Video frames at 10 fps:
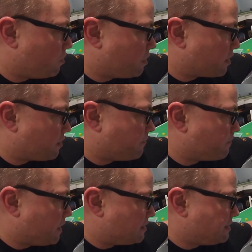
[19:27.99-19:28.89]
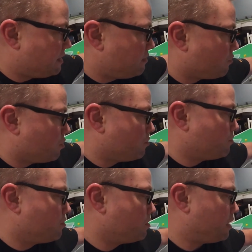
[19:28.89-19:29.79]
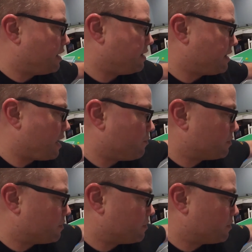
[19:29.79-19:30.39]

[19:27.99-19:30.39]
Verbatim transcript: like a, a T road, and that